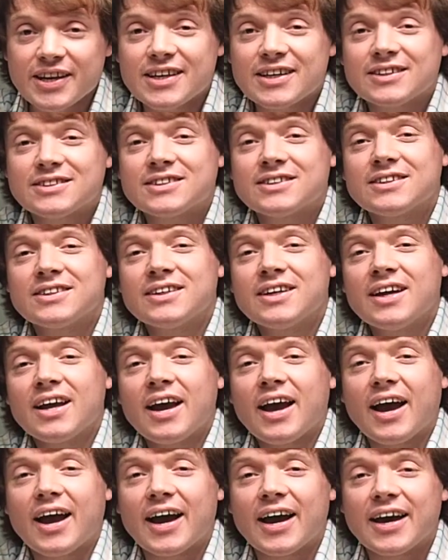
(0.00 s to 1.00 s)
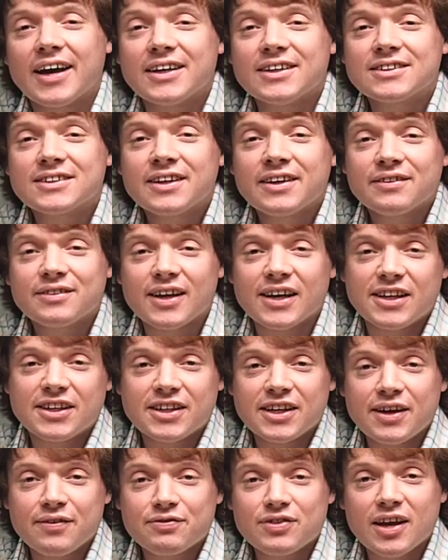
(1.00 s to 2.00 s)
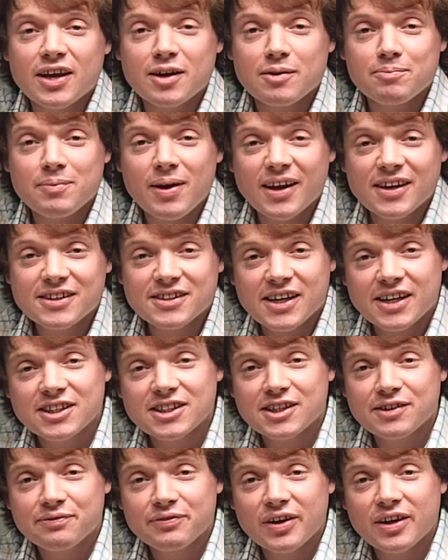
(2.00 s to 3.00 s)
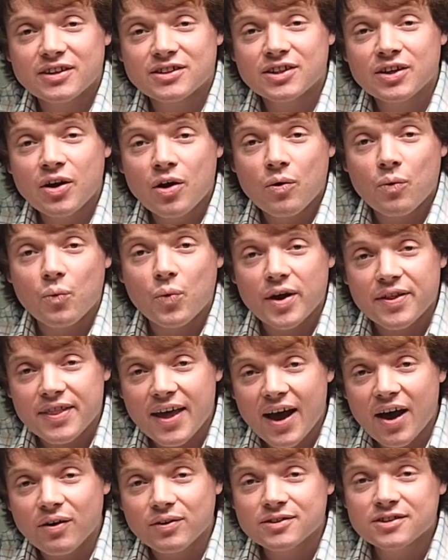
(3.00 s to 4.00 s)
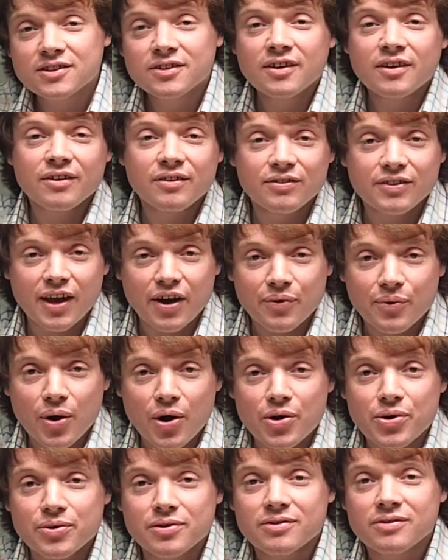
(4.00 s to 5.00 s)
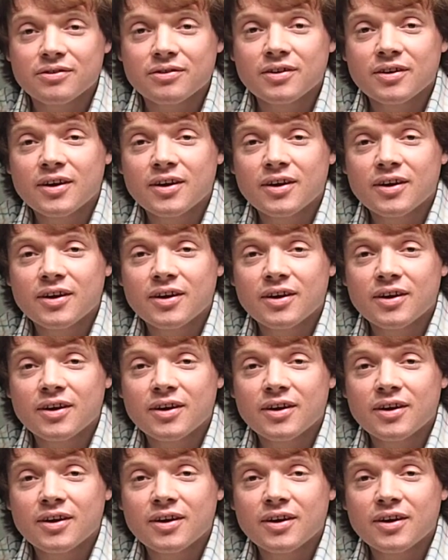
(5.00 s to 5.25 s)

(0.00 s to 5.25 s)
it and they see if they can make sense of it without their own